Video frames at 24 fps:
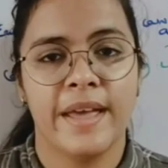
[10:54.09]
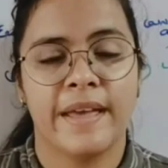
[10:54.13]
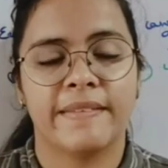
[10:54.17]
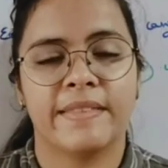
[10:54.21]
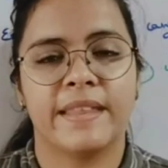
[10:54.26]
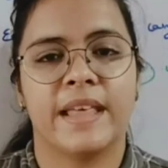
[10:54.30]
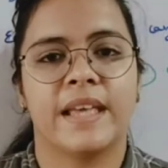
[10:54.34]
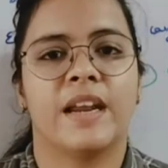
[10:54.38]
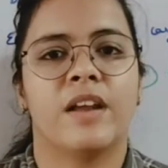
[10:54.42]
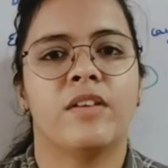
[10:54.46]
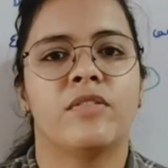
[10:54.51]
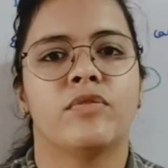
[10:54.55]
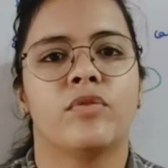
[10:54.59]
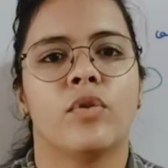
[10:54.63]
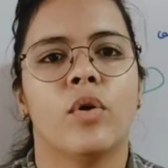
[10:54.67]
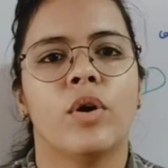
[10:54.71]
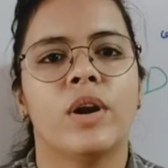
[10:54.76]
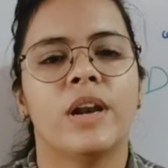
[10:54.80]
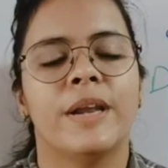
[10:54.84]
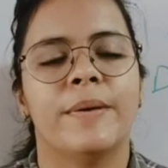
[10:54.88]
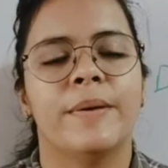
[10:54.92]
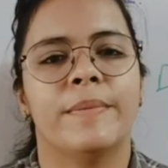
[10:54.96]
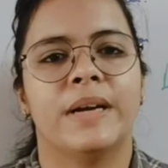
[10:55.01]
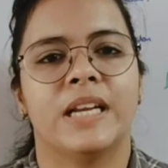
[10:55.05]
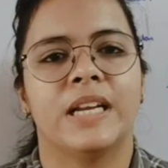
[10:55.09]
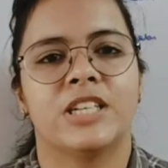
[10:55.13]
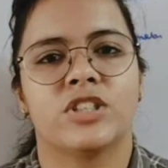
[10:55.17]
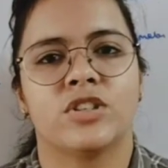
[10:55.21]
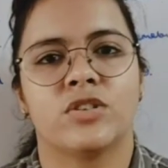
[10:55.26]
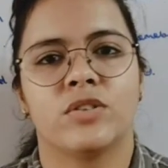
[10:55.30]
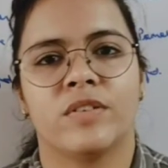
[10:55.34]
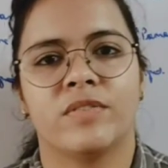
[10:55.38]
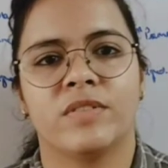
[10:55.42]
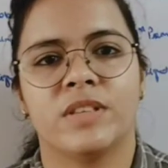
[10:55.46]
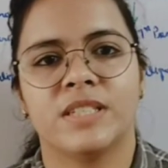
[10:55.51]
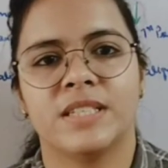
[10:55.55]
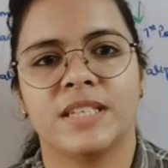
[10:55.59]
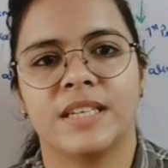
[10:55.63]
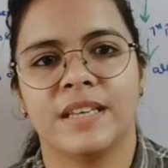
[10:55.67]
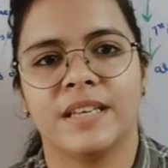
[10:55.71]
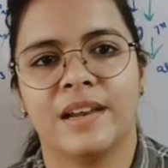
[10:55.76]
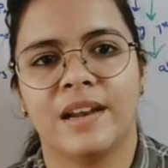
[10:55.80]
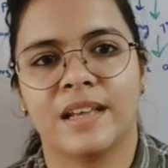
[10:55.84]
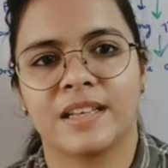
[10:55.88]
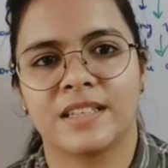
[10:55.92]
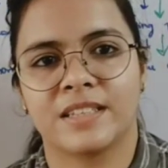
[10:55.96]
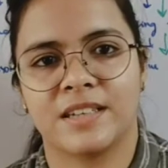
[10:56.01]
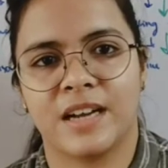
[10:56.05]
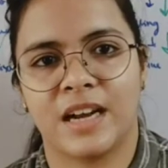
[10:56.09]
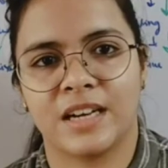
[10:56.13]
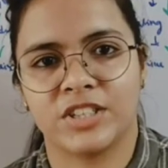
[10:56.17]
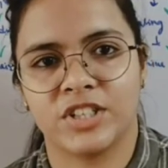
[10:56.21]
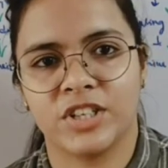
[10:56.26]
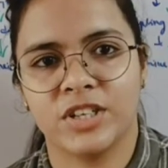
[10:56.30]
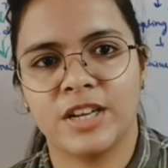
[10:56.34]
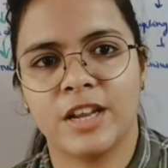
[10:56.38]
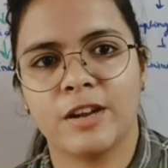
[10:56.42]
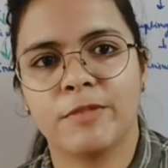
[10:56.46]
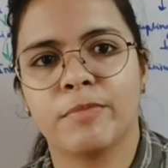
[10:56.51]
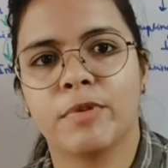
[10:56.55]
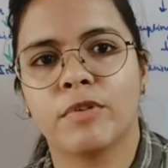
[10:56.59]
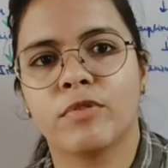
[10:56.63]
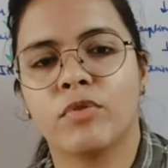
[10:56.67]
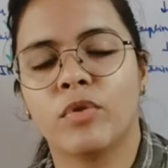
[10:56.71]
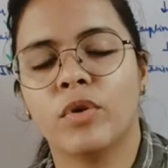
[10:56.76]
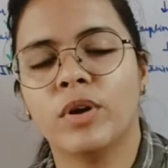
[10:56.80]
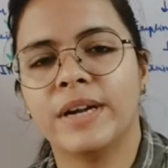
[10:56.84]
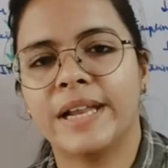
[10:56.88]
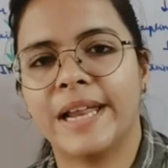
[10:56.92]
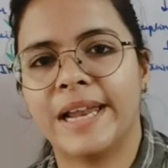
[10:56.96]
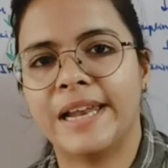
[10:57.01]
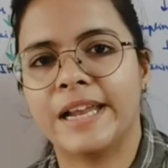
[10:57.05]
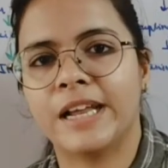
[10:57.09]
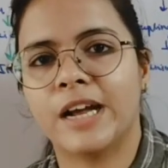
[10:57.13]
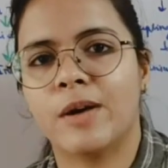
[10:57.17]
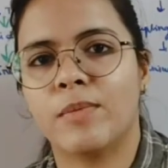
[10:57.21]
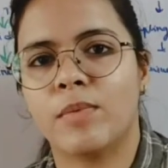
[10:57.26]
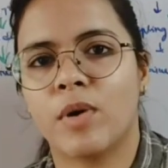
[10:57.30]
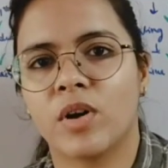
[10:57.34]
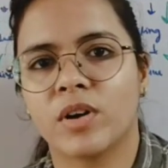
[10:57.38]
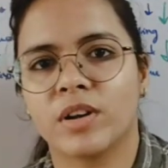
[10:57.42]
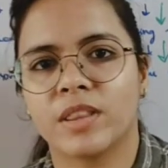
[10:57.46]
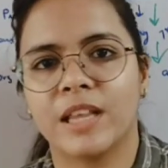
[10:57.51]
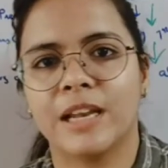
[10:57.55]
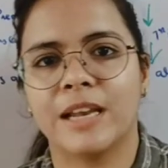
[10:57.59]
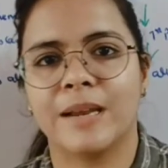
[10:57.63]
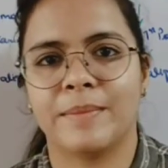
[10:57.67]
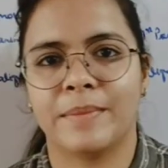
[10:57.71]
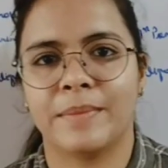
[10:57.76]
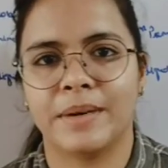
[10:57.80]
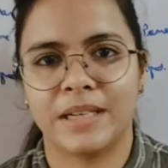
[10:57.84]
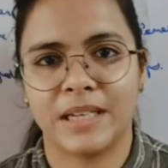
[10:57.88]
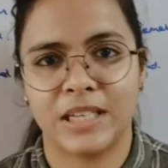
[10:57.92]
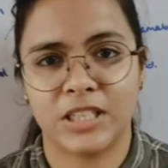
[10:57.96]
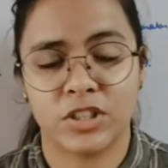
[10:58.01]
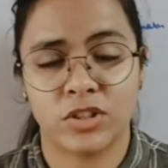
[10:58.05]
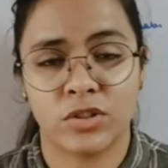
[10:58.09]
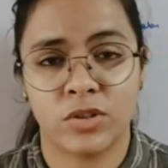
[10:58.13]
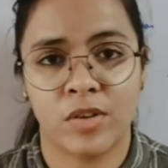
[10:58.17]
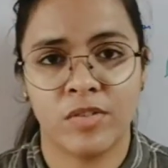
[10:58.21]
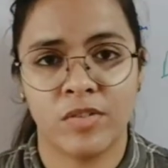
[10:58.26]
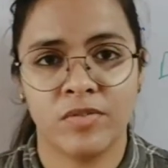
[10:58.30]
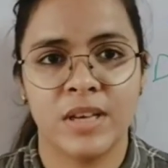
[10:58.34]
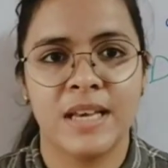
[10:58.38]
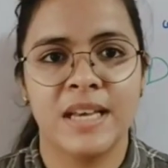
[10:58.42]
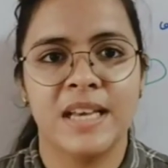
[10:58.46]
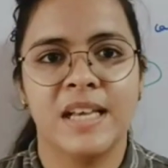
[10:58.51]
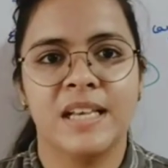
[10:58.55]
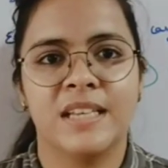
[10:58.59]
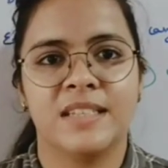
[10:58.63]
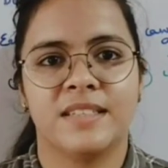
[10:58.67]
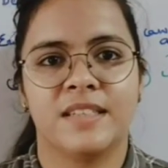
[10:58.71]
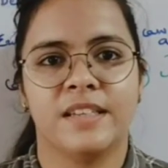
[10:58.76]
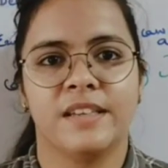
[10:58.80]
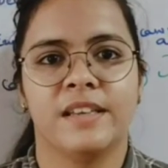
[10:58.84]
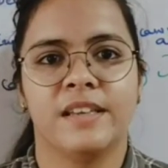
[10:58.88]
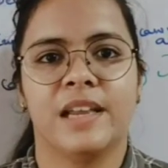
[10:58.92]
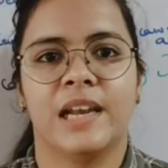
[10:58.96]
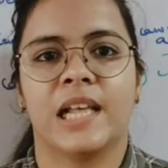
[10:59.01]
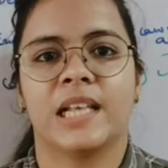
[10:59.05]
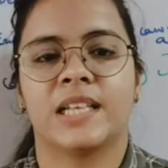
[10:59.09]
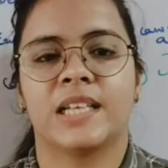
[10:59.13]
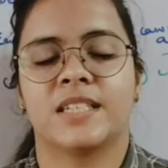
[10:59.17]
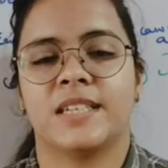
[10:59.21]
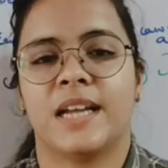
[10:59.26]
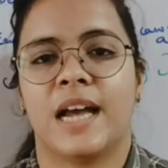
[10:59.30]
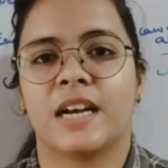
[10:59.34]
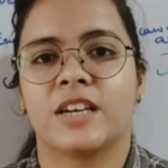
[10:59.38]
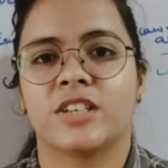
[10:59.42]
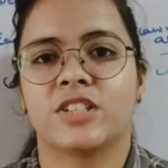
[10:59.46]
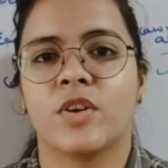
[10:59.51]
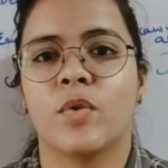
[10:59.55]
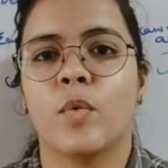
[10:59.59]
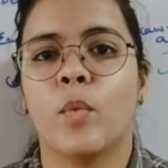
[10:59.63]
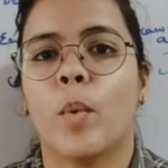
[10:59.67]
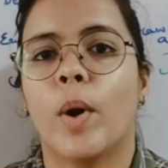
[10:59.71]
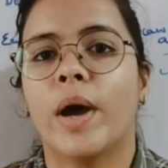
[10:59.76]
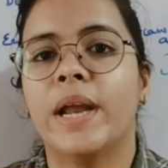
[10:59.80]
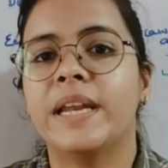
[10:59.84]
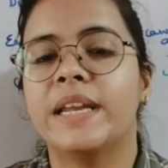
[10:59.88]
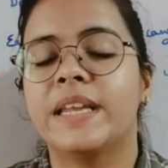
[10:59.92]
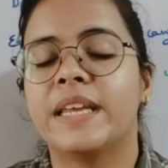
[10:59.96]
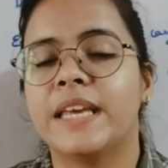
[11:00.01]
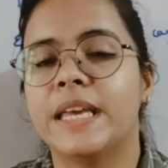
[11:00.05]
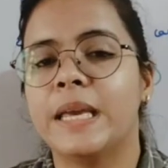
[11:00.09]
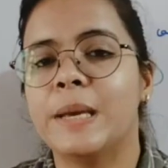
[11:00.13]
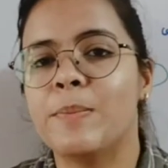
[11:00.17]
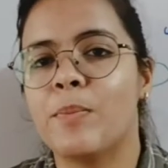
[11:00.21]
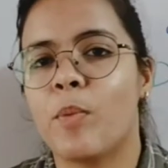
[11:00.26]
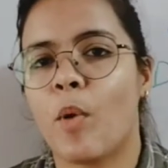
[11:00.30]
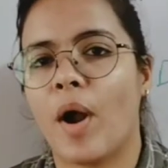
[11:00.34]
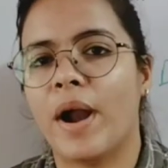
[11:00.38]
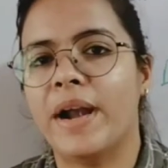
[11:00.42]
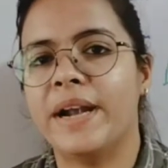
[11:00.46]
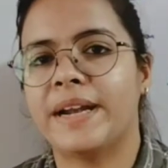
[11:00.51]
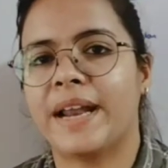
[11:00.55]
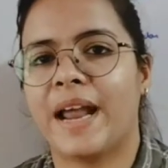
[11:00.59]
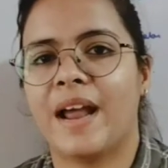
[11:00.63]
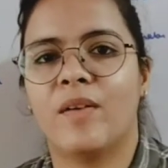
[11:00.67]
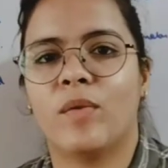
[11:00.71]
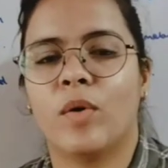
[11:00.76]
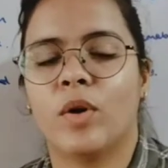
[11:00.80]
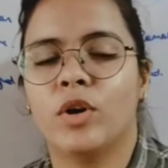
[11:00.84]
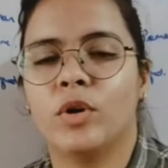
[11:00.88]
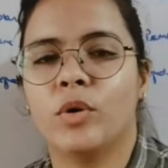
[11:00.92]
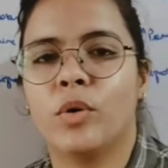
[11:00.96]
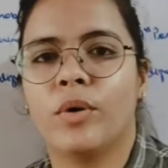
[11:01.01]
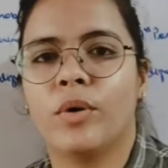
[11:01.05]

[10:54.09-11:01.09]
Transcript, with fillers: There are four limitations of the serial extraction, and before telling about the limitation of serial extraction, one key point I want to